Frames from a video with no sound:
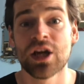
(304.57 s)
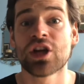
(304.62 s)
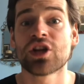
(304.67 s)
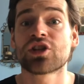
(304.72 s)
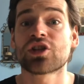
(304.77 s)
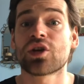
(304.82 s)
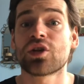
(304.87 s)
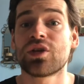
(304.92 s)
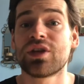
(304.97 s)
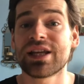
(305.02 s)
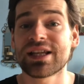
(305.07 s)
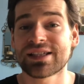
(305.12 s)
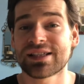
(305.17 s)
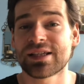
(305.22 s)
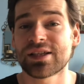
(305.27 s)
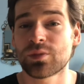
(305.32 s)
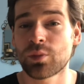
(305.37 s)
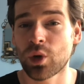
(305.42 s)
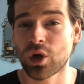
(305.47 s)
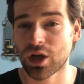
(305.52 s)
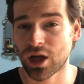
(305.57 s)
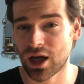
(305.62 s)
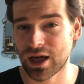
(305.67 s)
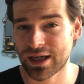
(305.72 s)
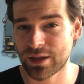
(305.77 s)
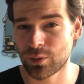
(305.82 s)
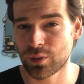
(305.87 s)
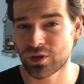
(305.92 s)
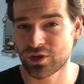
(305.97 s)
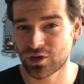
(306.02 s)
So this is what
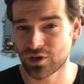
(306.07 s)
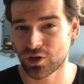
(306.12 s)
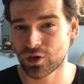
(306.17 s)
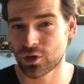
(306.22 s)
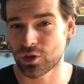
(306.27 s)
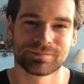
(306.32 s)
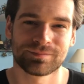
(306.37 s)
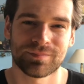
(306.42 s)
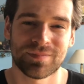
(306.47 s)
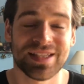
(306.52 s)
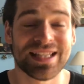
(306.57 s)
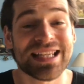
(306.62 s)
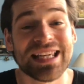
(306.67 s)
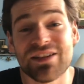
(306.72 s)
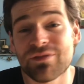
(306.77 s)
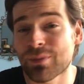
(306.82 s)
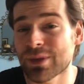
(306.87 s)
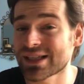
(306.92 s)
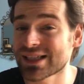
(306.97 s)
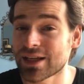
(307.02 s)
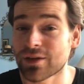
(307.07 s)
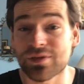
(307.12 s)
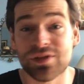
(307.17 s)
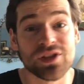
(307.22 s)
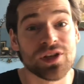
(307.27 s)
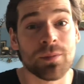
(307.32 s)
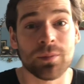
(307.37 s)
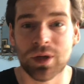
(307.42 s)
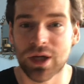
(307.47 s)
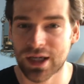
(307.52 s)
I would do to give myself
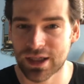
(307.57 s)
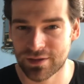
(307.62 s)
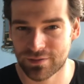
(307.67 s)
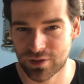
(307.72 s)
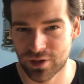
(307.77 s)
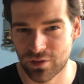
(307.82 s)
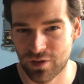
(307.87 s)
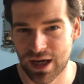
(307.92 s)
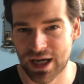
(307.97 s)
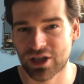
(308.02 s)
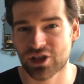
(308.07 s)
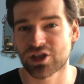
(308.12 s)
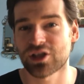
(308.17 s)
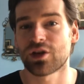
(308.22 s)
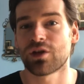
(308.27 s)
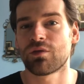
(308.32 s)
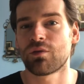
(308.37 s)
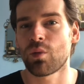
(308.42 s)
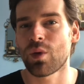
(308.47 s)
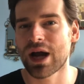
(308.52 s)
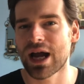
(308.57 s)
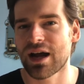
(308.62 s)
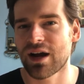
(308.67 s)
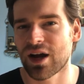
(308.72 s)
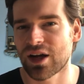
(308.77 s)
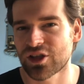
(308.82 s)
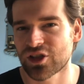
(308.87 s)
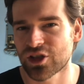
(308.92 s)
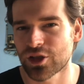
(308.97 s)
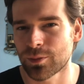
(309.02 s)
some kind of direction of where
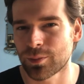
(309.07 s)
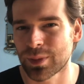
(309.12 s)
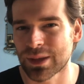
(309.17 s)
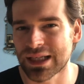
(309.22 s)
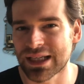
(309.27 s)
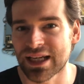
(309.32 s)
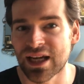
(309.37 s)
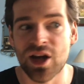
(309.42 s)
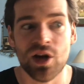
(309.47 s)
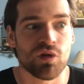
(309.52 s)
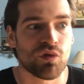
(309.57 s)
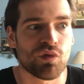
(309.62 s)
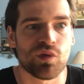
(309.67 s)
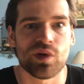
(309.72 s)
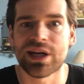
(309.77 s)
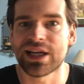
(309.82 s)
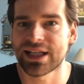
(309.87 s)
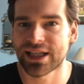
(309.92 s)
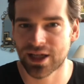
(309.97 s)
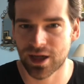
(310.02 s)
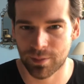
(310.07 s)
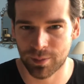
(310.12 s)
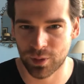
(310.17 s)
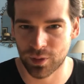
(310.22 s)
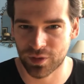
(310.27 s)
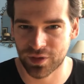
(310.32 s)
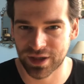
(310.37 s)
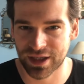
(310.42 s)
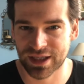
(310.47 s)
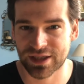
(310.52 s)
I should be reading up on
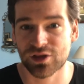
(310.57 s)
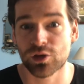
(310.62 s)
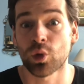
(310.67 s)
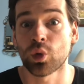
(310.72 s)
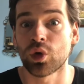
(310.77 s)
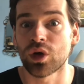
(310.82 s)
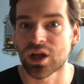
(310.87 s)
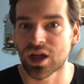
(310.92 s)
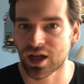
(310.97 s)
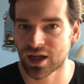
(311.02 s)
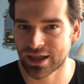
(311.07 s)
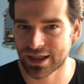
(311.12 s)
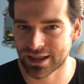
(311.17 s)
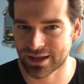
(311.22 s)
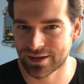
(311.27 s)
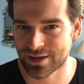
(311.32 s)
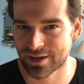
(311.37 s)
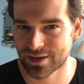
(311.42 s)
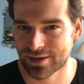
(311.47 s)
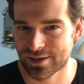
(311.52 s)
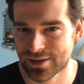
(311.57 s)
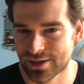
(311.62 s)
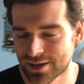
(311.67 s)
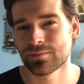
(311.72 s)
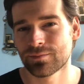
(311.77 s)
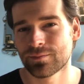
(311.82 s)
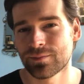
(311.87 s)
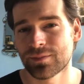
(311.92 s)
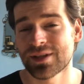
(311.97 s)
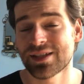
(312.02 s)
things or learning things.
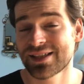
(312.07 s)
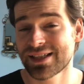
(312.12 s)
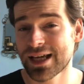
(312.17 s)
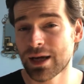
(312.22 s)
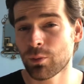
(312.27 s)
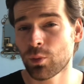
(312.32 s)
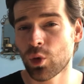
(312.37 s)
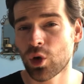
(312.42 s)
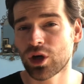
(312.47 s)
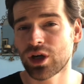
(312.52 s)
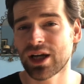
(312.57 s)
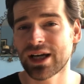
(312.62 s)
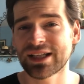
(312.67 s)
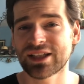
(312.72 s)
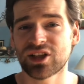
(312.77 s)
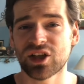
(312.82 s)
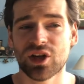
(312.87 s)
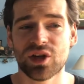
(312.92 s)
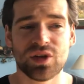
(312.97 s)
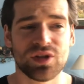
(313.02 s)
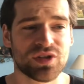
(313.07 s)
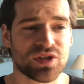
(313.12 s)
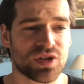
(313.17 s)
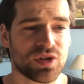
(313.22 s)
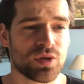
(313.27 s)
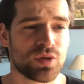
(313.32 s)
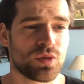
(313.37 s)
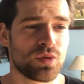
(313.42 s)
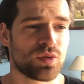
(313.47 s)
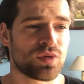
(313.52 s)
Step one, I go
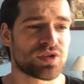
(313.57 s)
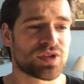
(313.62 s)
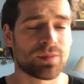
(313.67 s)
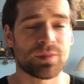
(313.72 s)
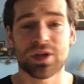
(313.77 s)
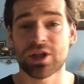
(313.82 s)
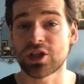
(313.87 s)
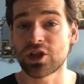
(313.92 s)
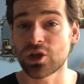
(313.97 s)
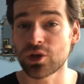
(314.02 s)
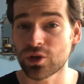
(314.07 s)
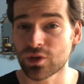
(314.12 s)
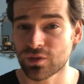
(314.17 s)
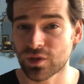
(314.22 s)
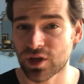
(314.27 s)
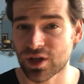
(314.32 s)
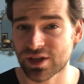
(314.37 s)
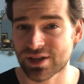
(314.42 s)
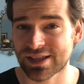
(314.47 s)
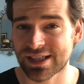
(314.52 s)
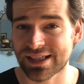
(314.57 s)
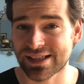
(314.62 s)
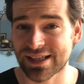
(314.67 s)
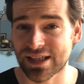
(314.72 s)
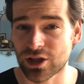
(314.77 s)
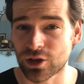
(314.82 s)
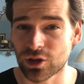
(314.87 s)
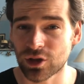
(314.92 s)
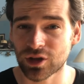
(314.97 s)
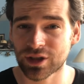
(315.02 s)
to some of the universities that
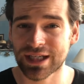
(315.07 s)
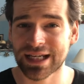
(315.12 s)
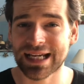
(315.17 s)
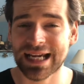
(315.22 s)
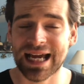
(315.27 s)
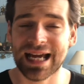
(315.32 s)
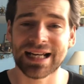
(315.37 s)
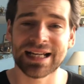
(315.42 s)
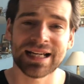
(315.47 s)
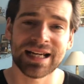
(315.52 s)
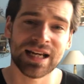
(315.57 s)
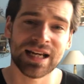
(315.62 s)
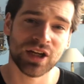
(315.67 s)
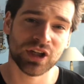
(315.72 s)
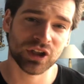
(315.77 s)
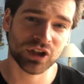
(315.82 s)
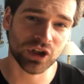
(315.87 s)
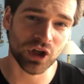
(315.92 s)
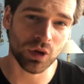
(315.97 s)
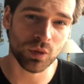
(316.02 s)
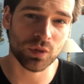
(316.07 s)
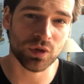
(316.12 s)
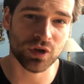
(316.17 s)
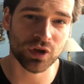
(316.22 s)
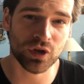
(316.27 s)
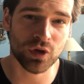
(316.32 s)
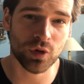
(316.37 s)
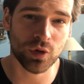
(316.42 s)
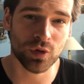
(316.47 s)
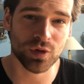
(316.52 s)
you're looking at, go on the
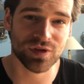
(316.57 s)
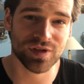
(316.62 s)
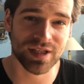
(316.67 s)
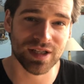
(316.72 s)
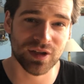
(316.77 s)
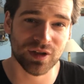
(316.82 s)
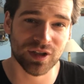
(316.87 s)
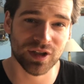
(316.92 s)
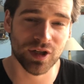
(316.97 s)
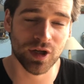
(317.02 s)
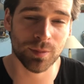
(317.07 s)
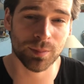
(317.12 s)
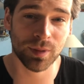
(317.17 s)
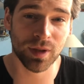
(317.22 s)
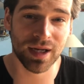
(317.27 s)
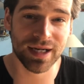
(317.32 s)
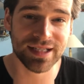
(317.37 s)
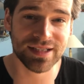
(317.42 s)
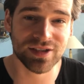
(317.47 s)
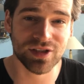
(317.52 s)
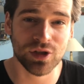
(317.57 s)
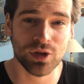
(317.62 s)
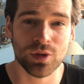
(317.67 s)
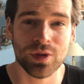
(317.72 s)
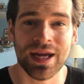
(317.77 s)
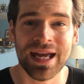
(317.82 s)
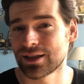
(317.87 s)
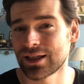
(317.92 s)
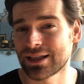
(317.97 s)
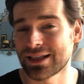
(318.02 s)
course that you're going to apply to,
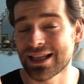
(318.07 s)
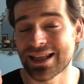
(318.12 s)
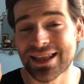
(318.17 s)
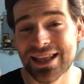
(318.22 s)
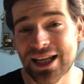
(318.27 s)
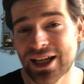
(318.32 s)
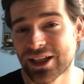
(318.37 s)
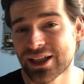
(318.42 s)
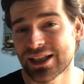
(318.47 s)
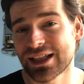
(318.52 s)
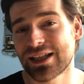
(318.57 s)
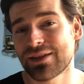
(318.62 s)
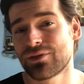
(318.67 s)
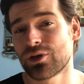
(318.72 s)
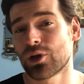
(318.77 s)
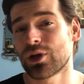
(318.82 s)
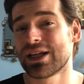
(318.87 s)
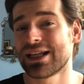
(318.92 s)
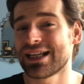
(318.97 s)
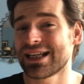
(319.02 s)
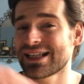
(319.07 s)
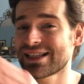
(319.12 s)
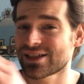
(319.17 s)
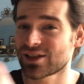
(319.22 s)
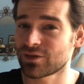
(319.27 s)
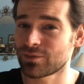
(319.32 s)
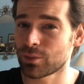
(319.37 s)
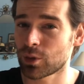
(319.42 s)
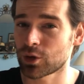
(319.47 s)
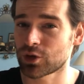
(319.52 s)
and then they're going to give you a list
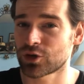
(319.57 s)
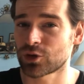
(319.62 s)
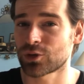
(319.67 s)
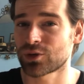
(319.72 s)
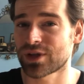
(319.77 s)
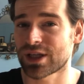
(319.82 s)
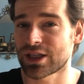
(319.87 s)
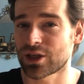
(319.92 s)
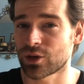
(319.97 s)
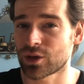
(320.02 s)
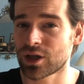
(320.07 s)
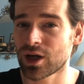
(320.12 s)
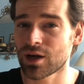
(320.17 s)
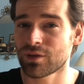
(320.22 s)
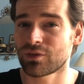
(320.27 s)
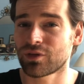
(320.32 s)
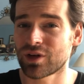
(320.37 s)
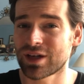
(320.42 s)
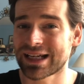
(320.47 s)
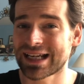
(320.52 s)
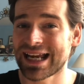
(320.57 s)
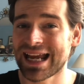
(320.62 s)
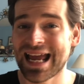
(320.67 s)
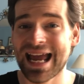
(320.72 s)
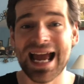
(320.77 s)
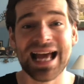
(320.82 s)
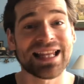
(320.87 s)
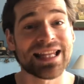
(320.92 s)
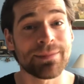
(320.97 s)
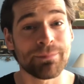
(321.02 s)
of modules that you're covering,
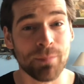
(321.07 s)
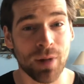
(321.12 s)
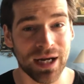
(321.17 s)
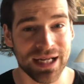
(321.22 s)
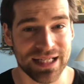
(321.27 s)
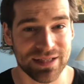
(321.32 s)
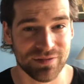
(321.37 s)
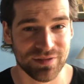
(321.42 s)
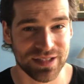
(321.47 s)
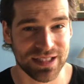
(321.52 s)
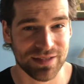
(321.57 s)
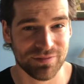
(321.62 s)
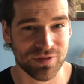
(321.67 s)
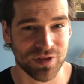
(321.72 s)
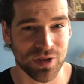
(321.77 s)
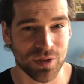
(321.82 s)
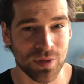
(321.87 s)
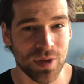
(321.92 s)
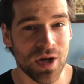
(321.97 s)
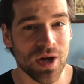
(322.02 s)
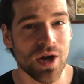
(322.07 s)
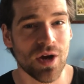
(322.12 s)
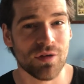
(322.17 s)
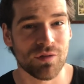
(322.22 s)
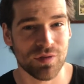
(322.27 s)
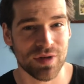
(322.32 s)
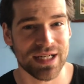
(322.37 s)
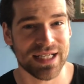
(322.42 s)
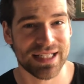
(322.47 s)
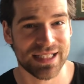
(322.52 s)
and they might even give you a
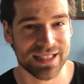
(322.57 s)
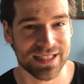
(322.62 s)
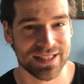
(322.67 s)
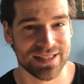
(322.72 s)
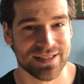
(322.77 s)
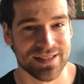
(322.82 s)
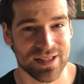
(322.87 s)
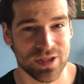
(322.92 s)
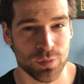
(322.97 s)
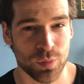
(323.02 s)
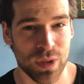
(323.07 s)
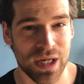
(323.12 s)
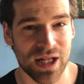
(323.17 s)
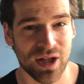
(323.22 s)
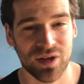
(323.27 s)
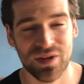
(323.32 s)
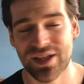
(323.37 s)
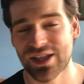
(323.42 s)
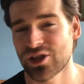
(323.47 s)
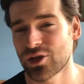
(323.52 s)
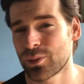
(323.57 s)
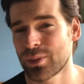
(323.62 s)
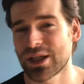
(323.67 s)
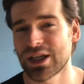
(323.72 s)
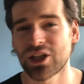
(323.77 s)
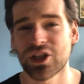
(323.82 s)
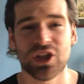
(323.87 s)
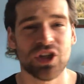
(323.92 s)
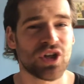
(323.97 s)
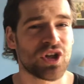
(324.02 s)
reading list as well. This will be
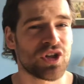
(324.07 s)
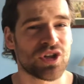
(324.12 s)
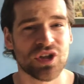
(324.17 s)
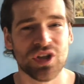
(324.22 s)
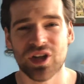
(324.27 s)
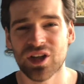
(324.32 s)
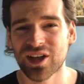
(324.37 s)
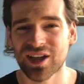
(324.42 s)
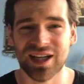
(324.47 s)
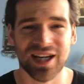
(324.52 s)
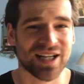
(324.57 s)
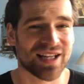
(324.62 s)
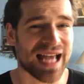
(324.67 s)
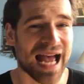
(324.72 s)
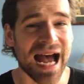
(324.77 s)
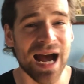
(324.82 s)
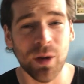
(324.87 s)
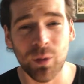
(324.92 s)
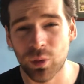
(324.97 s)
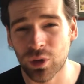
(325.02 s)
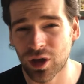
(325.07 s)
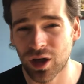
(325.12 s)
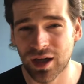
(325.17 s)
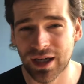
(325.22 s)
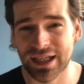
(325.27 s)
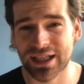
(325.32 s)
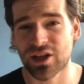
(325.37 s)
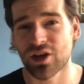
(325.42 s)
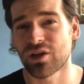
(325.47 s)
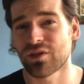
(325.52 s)
a good kind of
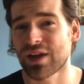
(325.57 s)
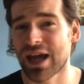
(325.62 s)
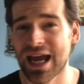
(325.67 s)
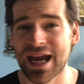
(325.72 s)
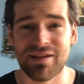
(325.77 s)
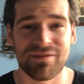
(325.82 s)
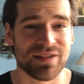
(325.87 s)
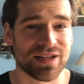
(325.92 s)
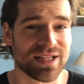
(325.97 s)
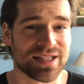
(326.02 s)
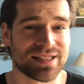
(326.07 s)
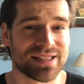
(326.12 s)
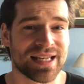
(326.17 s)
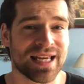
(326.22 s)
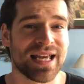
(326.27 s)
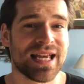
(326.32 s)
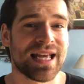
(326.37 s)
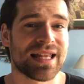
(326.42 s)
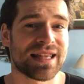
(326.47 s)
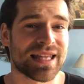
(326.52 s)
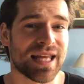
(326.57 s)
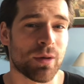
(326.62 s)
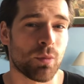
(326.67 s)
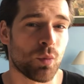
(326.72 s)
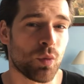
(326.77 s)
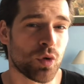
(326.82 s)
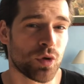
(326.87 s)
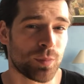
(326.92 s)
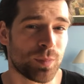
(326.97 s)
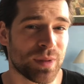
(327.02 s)
outline of areas that
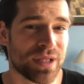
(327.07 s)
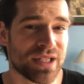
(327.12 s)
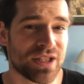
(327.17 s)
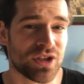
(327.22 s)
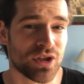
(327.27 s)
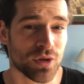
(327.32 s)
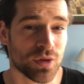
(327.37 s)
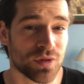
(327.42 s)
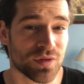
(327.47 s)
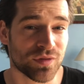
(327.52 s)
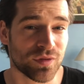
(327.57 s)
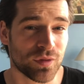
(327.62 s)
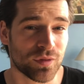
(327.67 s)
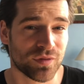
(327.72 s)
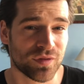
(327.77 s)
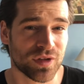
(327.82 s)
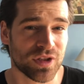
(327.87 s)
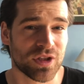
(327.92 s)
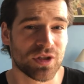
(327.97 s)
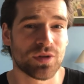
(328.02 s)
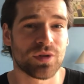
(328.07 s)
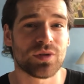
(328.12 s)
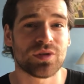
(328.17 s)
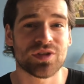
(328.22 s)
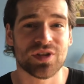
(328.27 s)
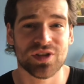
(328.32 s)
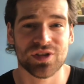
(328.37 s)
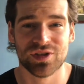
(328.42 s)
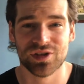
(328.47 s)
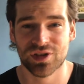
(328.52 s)
would be useful for you
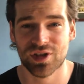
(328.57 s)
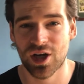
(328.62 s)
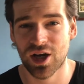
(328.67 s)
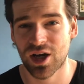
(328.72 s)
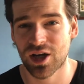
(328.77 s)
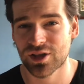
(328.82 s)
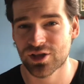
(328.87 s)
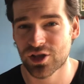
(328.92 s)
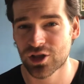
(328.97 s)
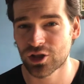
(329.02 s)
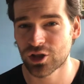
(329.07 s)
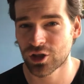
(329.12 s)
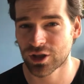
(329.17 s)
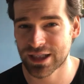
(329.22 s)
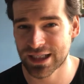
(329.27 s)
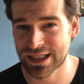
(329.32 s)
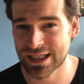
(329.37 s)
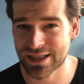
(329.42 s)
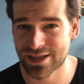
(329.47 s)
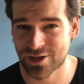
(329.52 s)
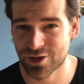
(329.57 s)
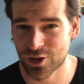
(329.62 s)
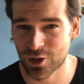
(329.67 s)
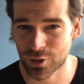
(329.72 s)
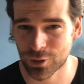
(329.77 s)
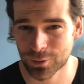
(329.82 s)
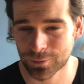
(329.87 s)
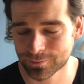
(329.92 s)
to start looking into.